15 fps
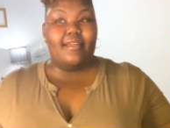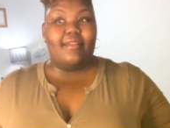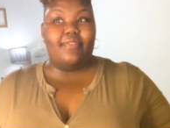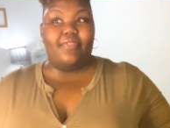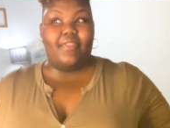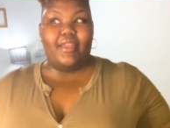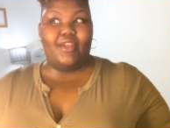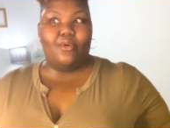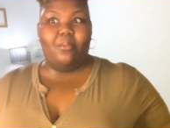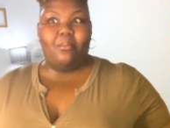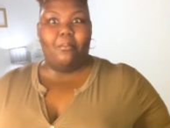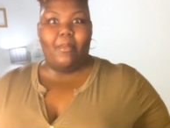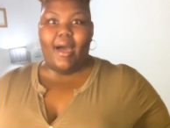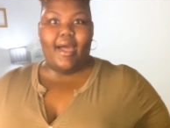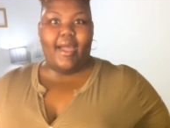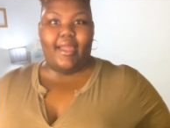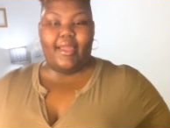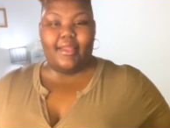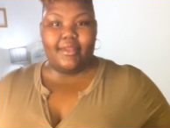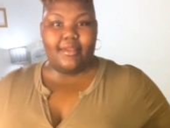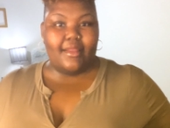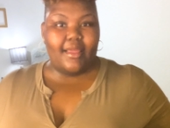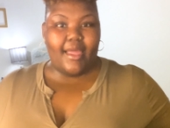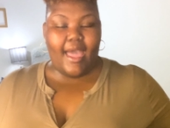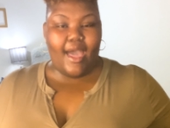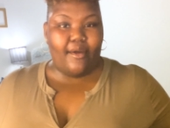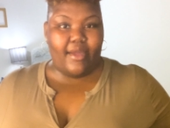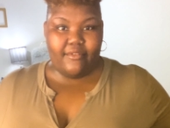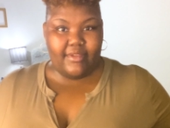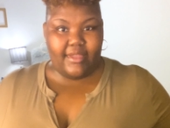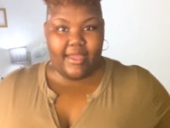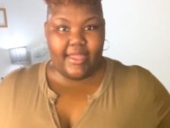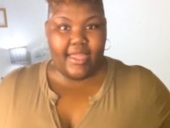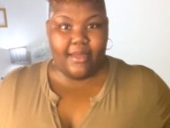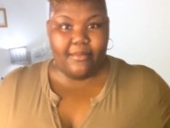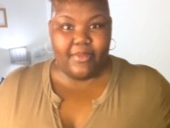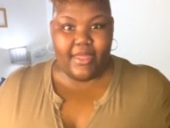they don't mind how heavy I am.